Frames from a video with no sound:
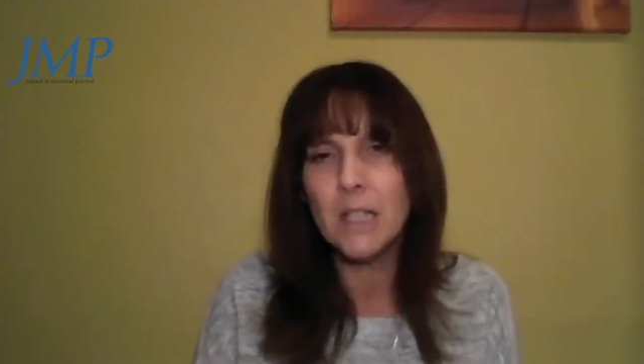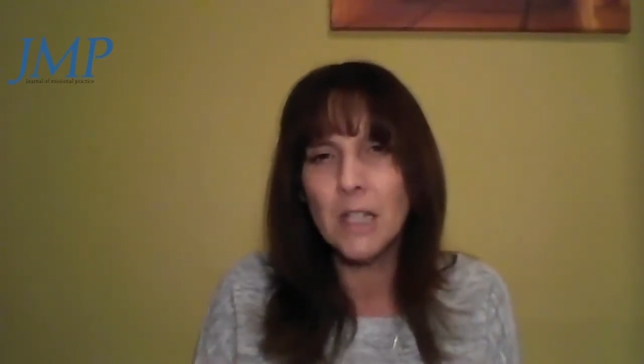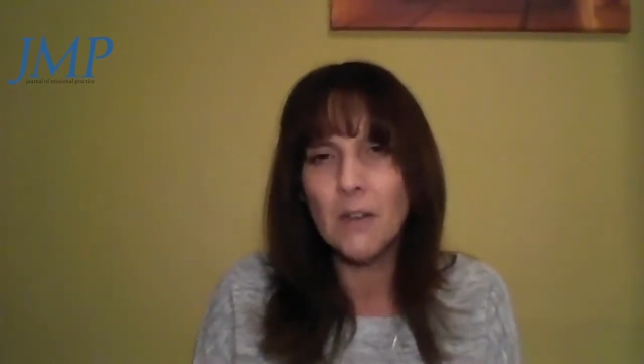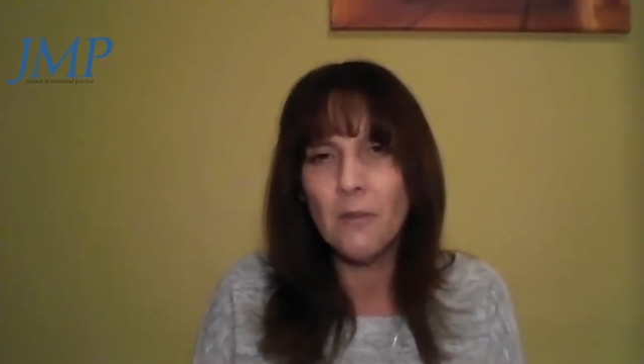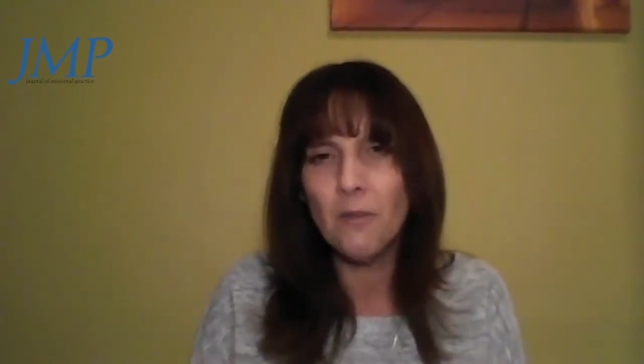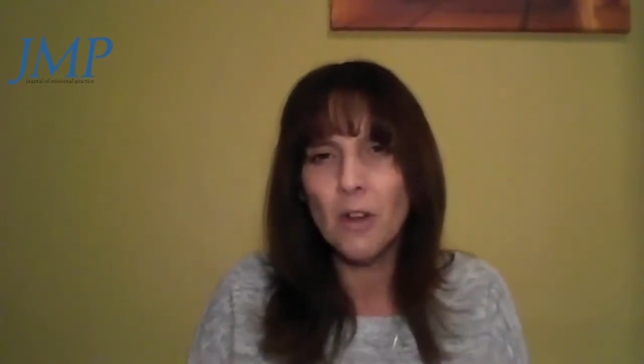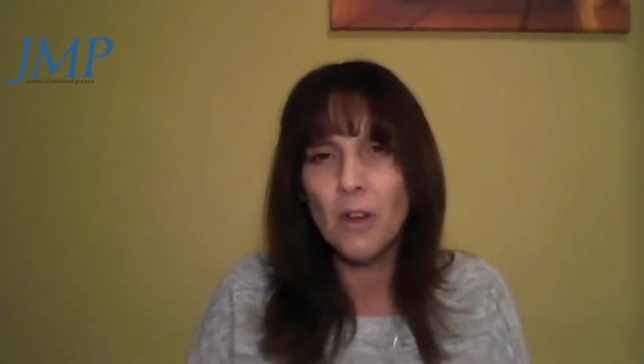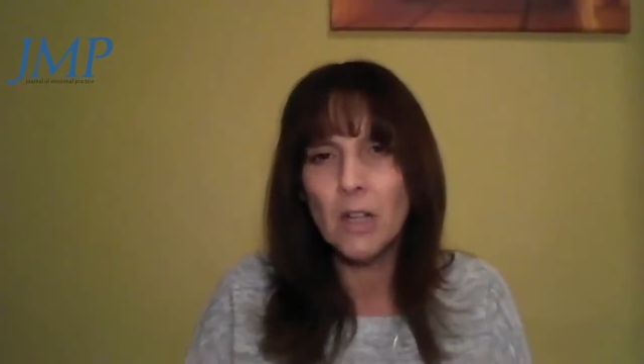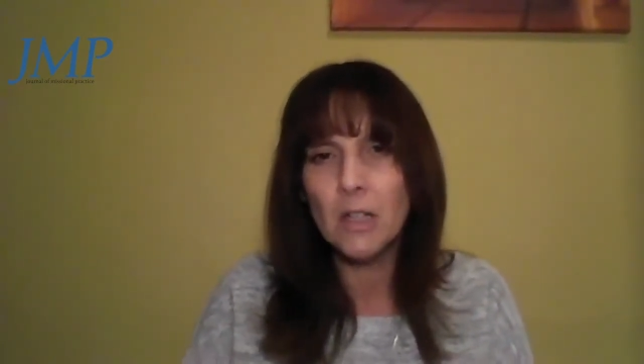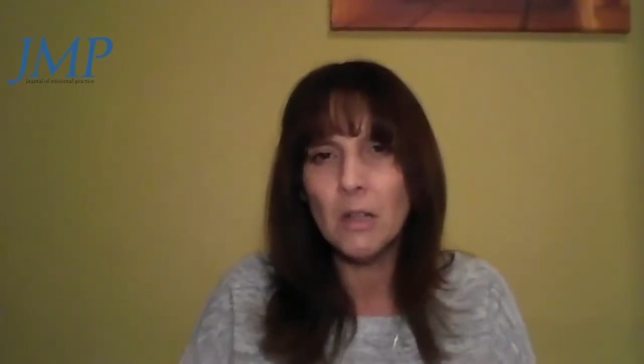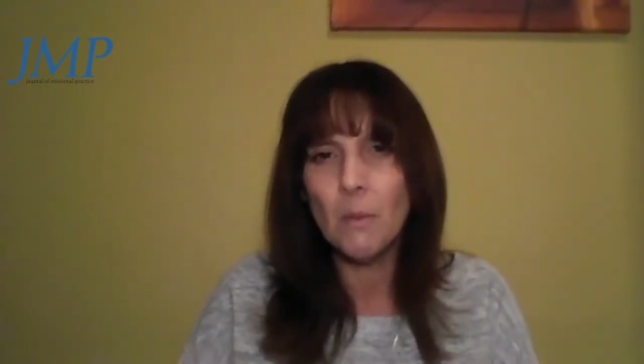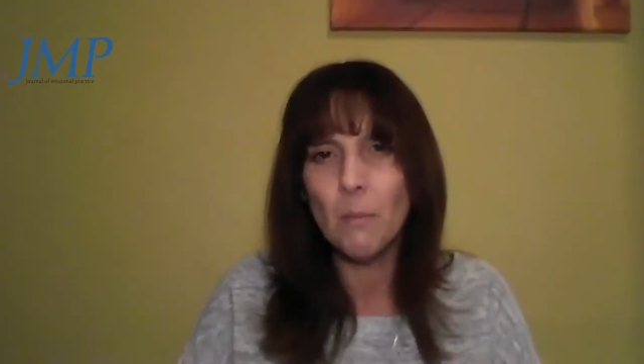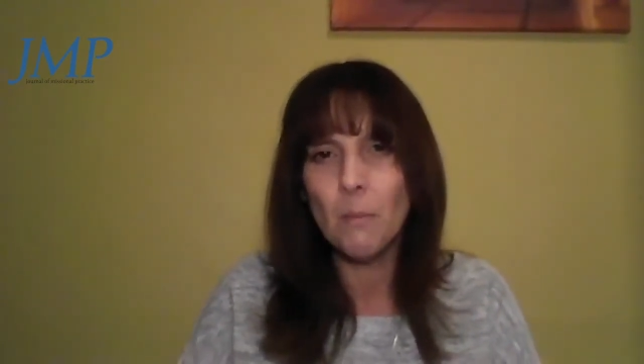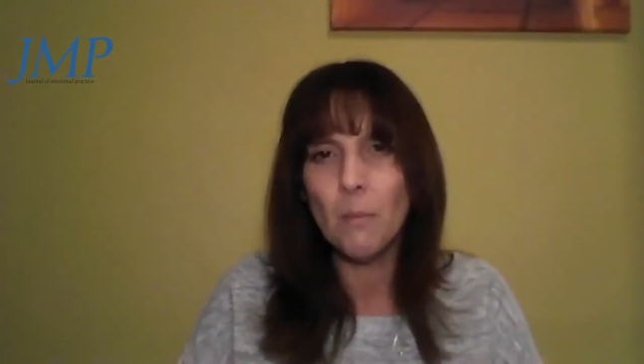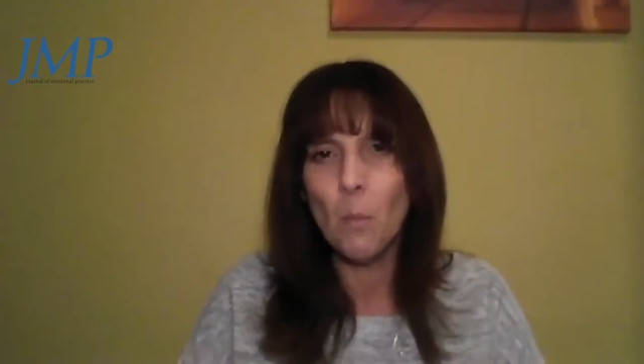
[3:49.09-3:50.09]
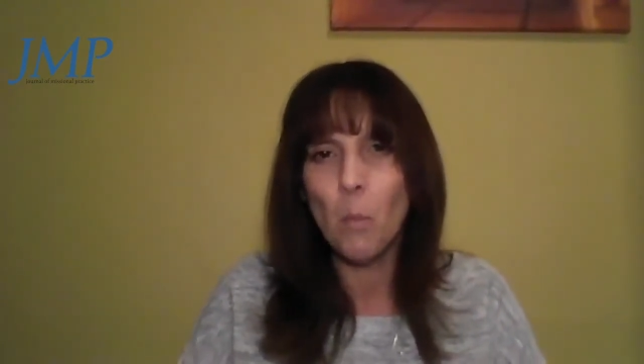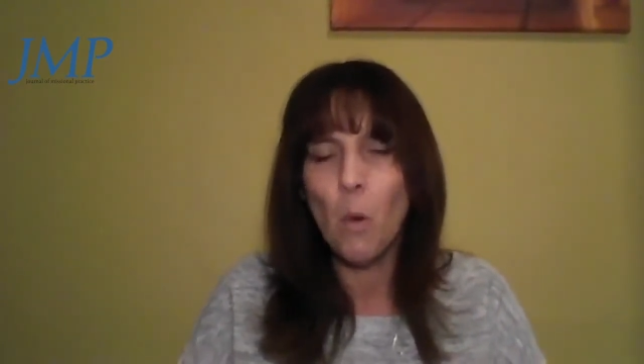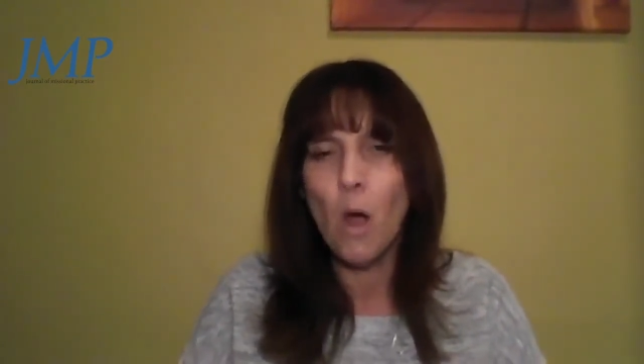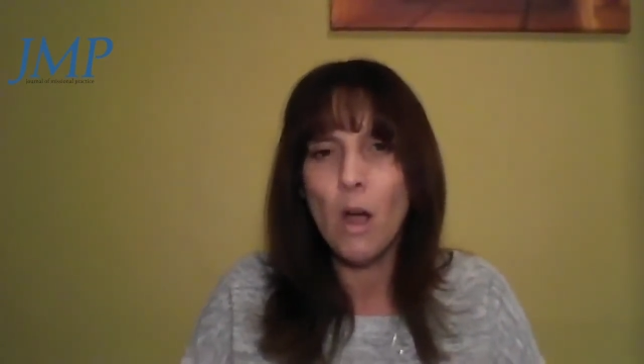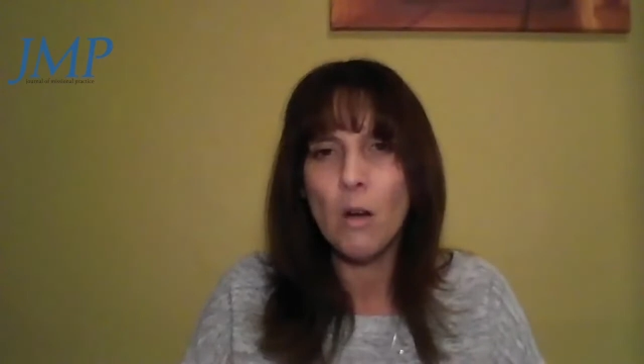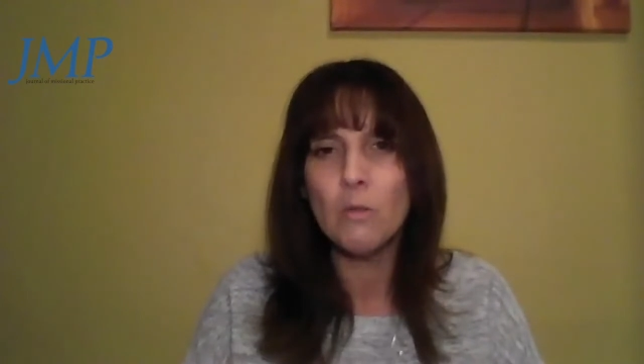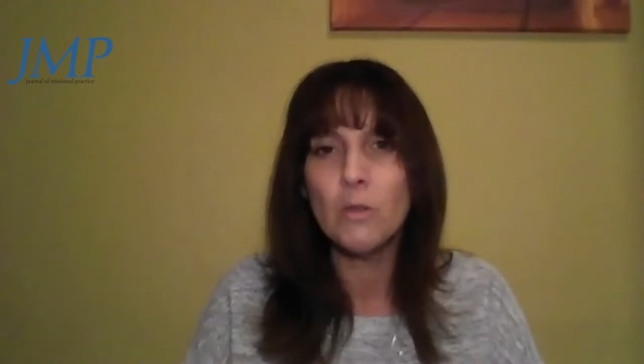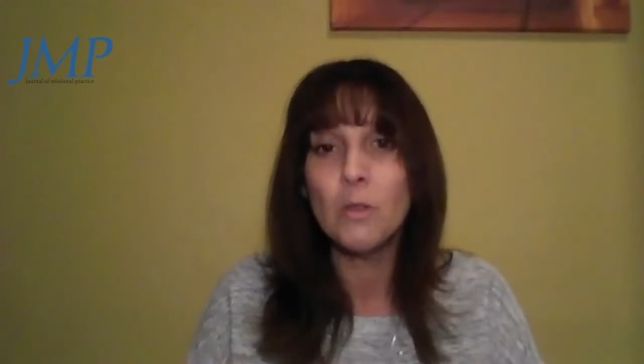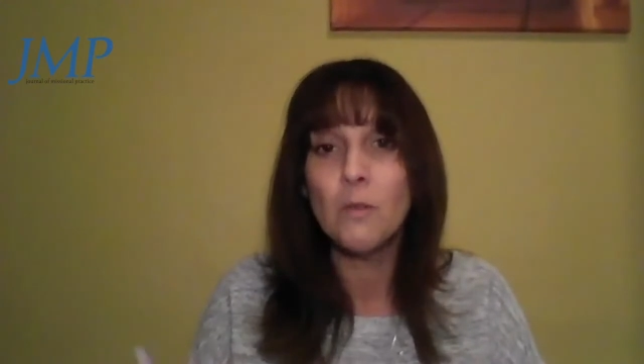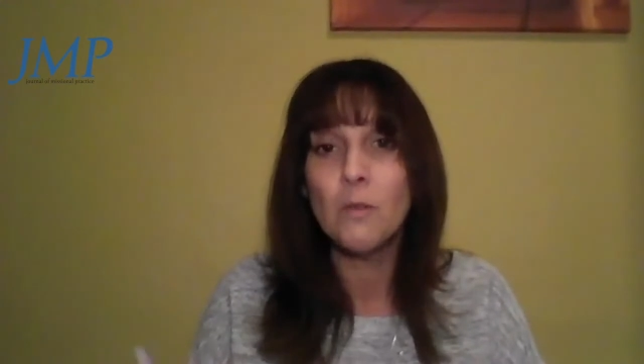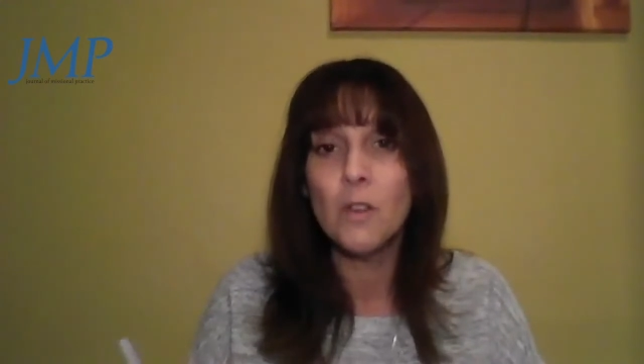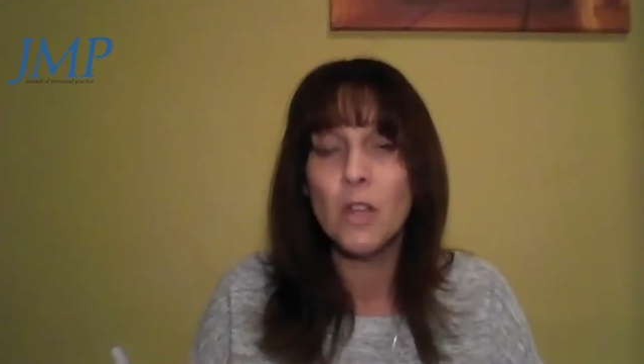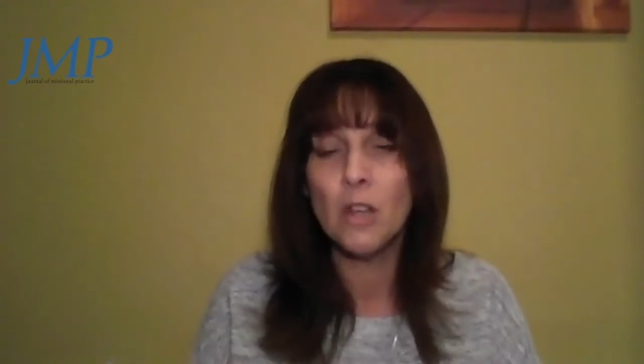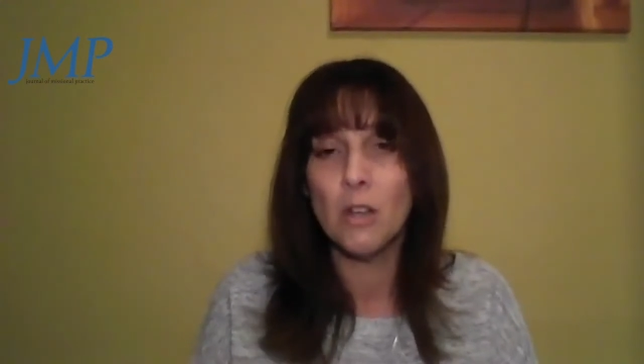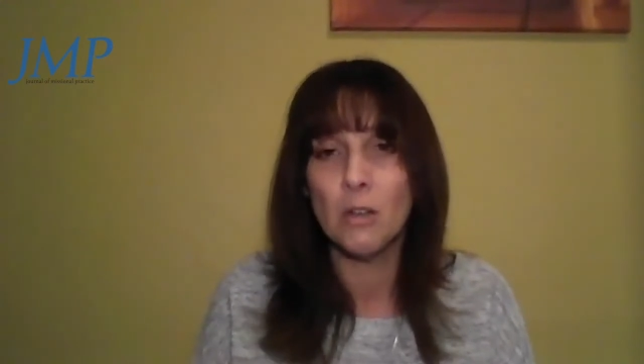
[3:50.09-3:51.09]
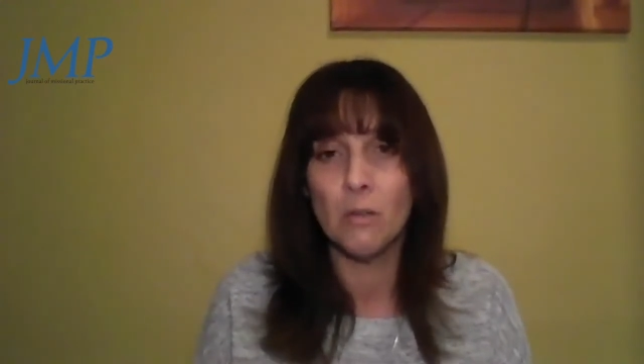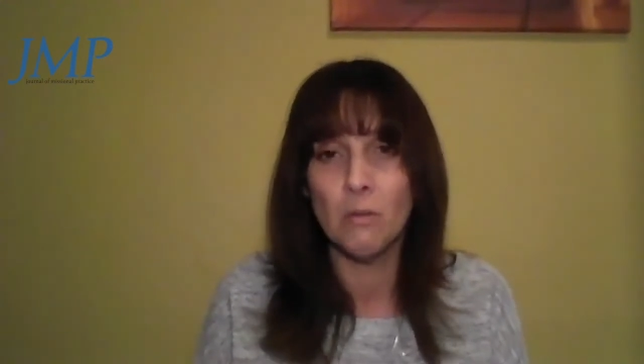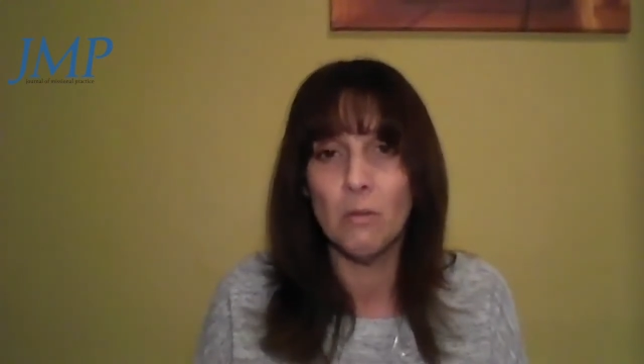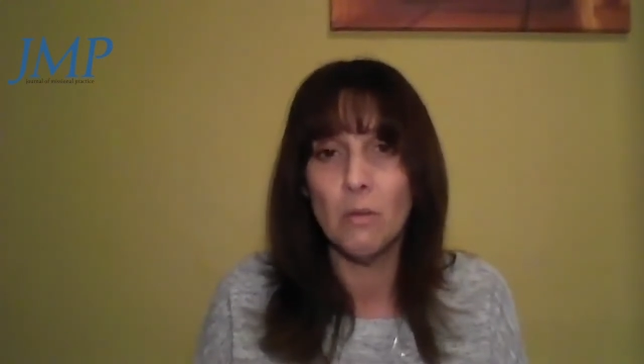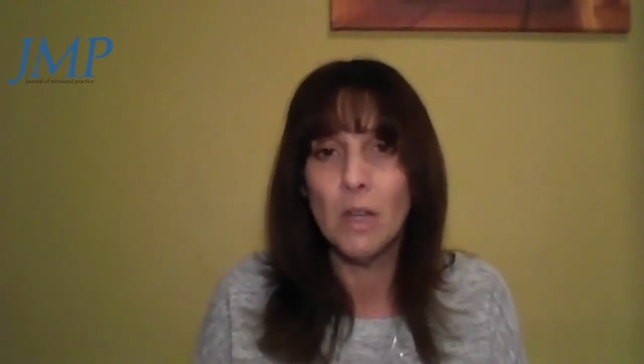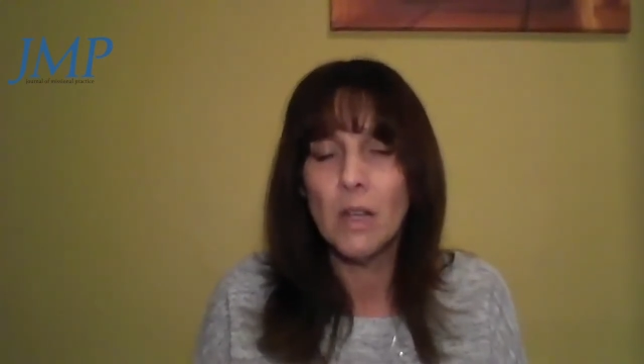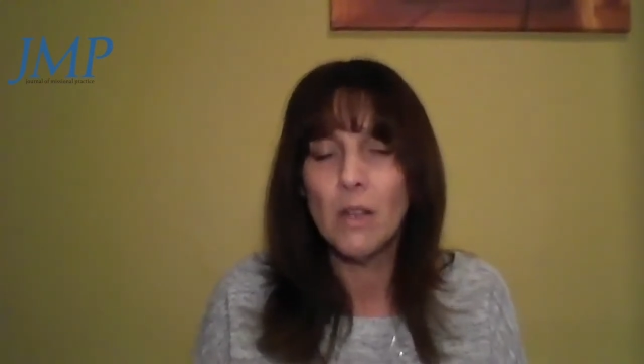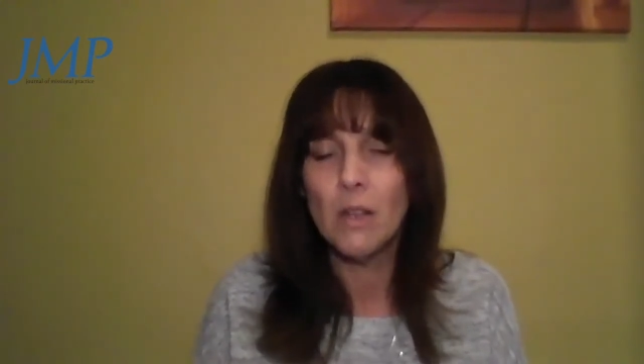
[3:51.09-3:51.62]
different worldview